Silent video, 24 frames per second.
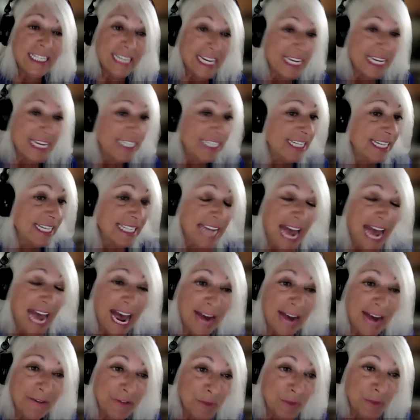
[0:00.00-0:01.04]
Doesn't
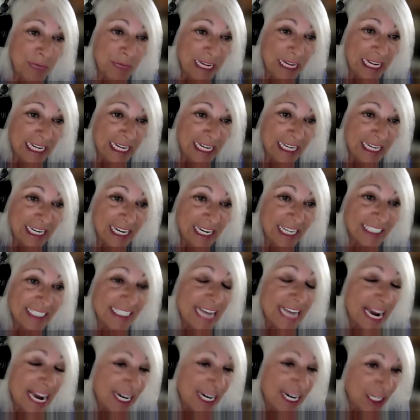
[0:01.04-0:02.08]
have to be a
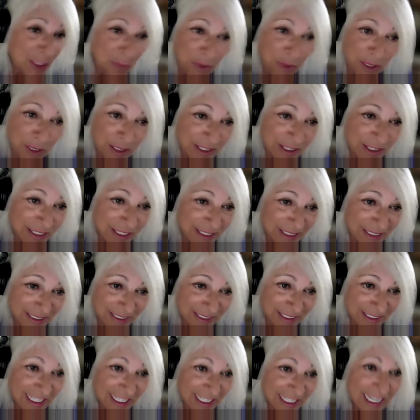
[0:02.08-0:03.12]
textbook.
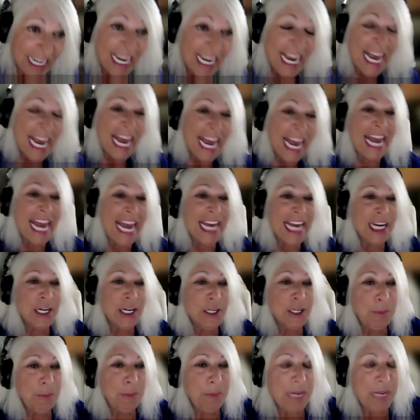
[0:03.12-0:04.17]
It
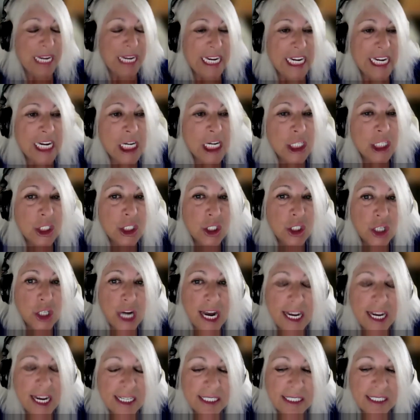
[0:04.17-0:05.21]
could be
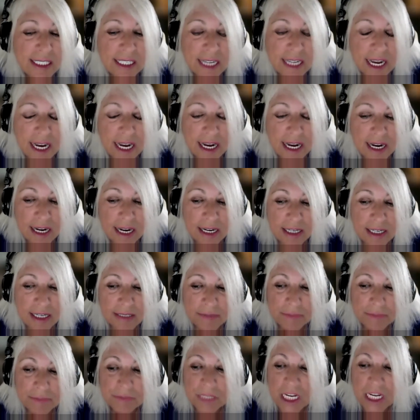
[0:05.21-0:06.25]
just a
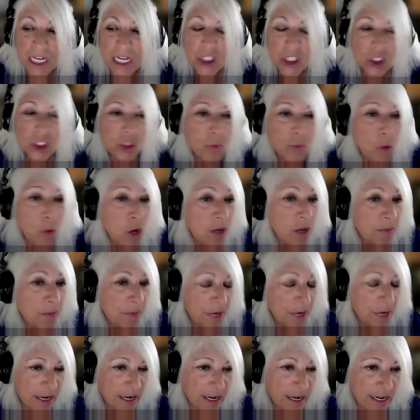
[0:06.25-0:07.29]
small
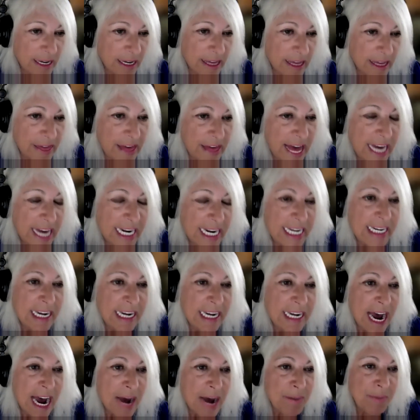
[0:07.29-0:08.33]
book that
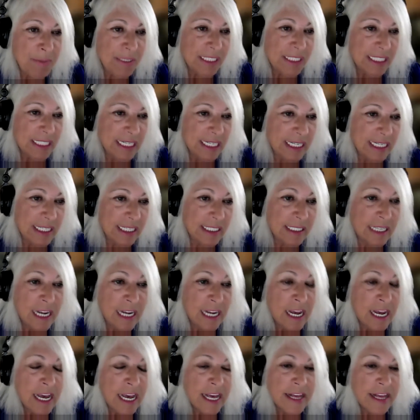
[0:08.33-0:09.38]
encompasses
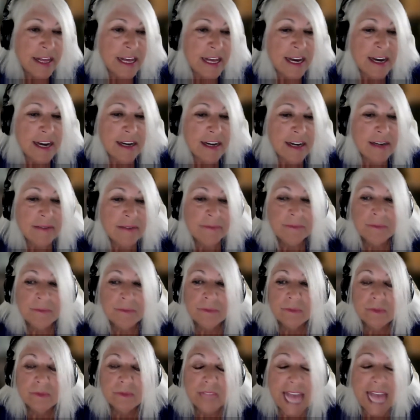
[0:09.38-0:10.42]
the
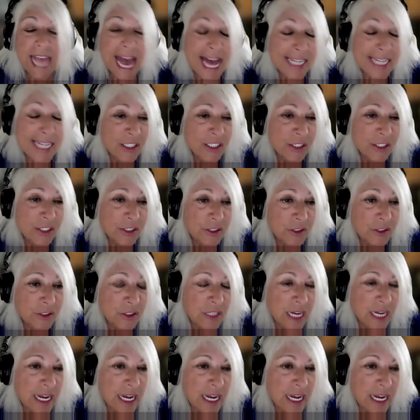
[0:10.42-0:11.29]
answers